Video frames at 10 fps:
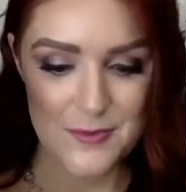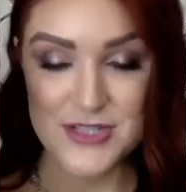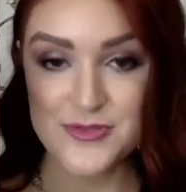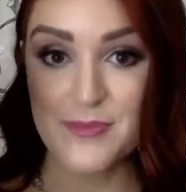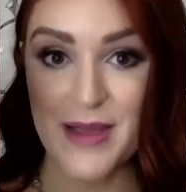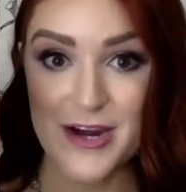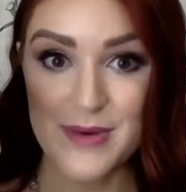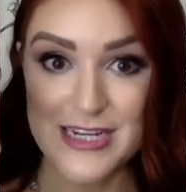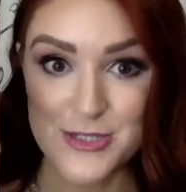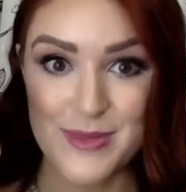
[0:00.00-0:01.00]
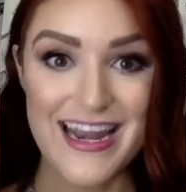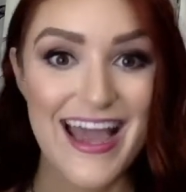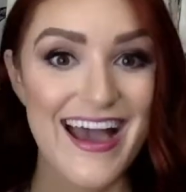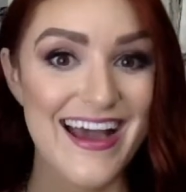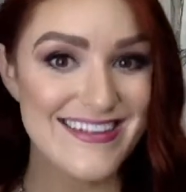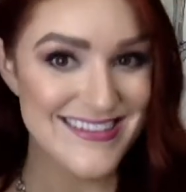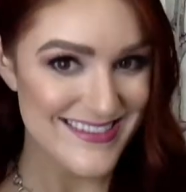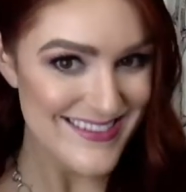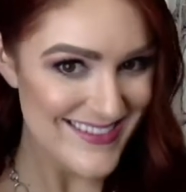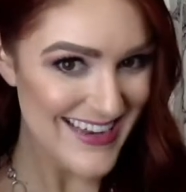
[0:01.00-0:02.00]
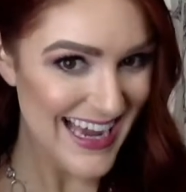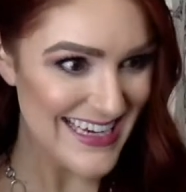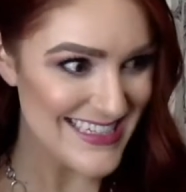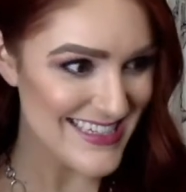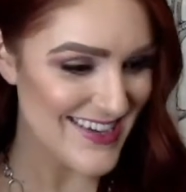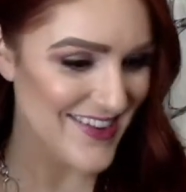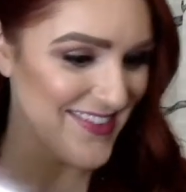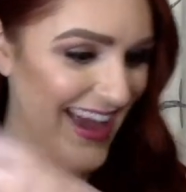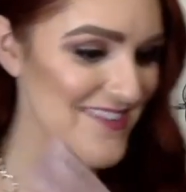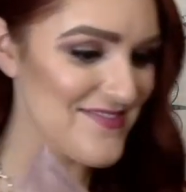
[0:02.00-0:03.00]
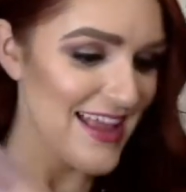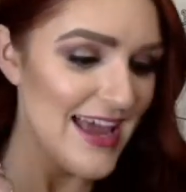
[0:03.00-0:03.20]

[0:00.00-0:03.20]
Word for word: Wise Repair Regimen at night, okay?